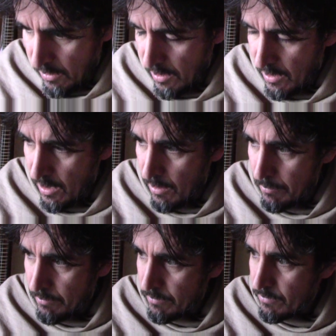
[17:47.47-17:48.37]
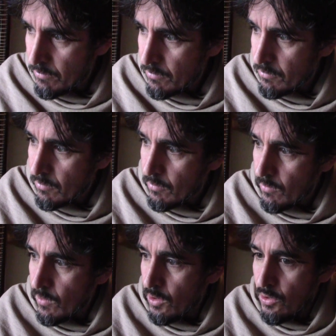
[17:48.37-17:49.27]
The
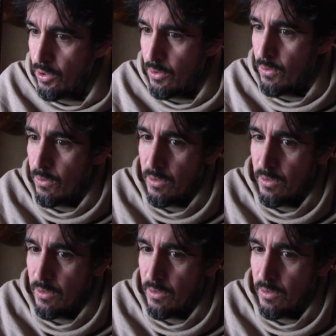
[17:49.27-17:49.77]
two,